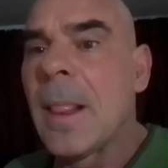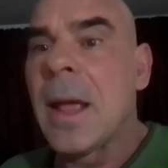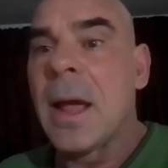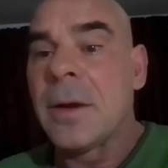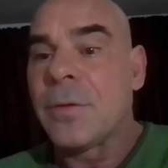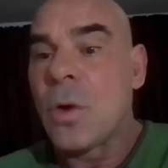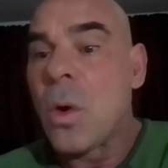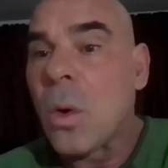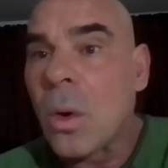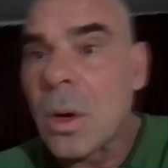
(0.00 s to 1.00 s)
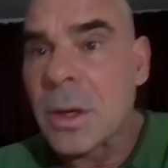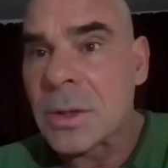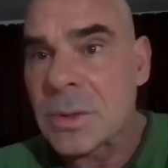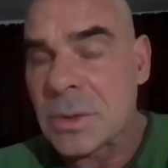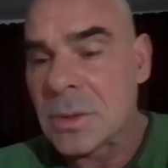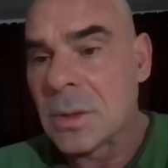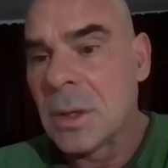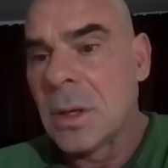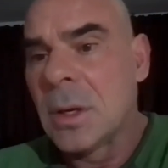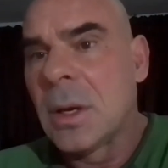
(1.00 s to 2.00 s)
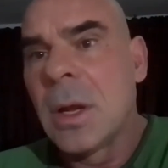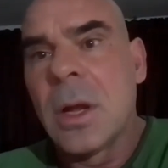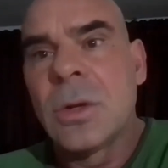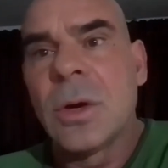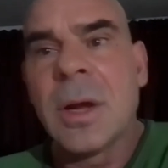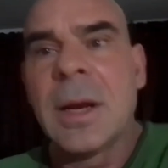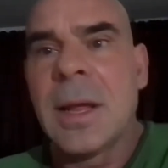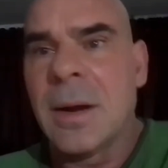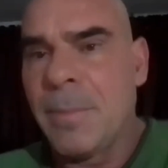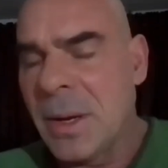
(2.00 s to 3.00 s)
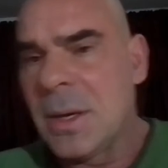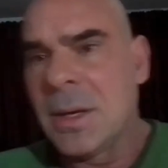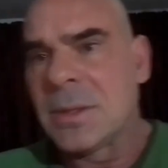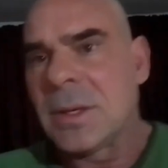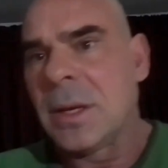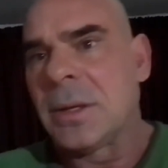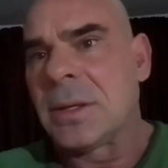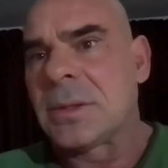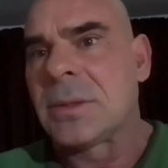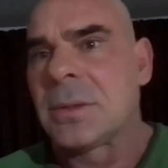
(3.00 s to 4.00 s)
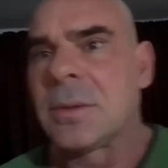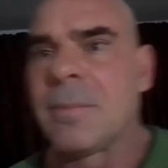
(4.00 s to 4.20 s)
And of course, you're going to get opinions on this.